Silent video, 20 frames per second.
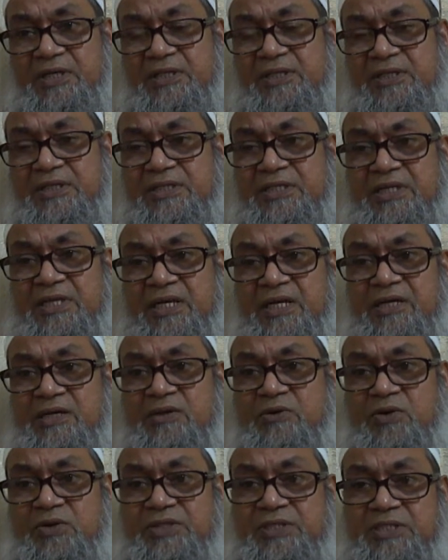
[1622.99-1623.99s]
this drug
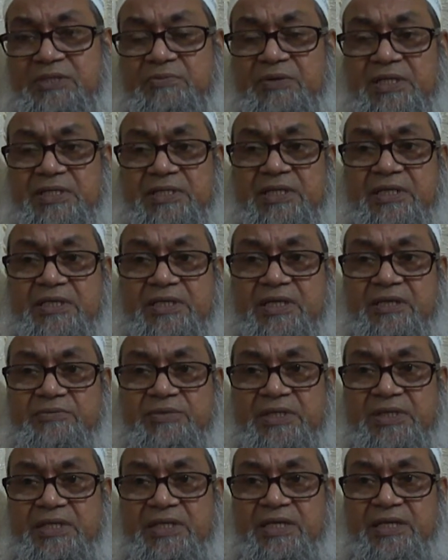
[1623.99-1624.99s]
crosses placental
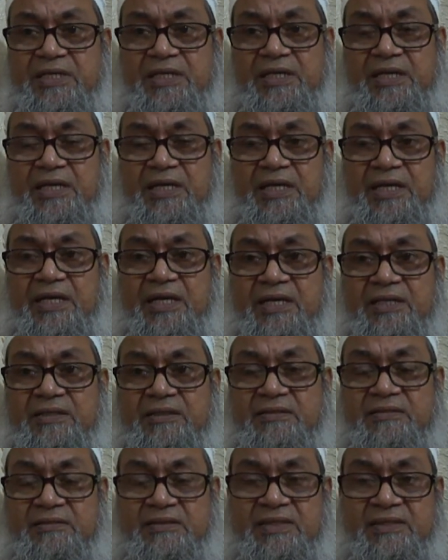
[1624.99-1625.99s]
barrier, and
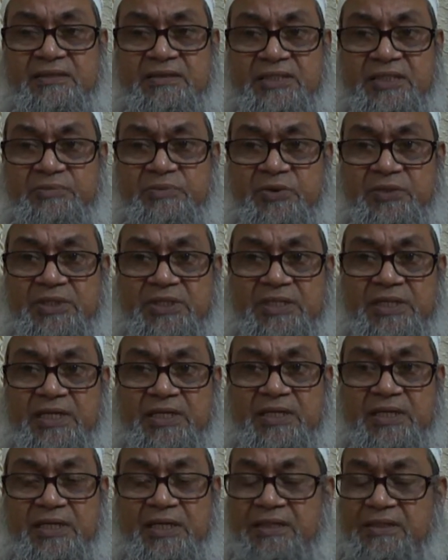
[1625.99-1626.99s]
teeth deposition,
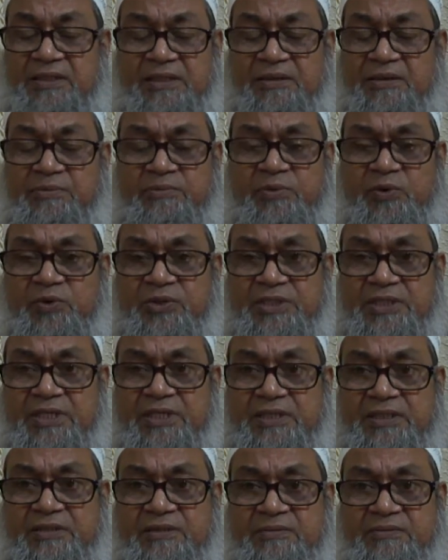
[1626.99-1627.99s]
bones
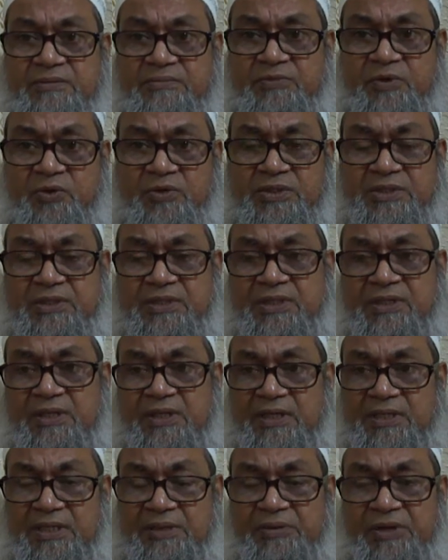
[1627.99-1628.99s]

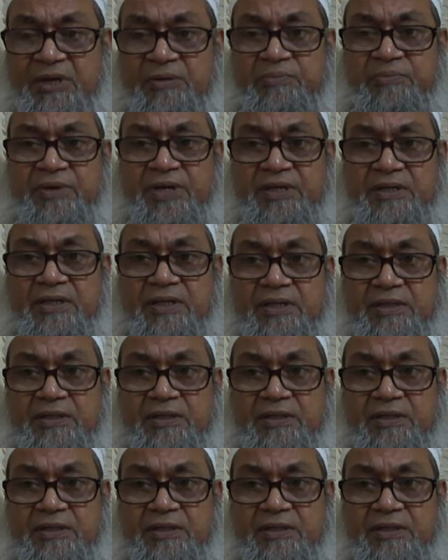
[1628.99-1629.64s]
development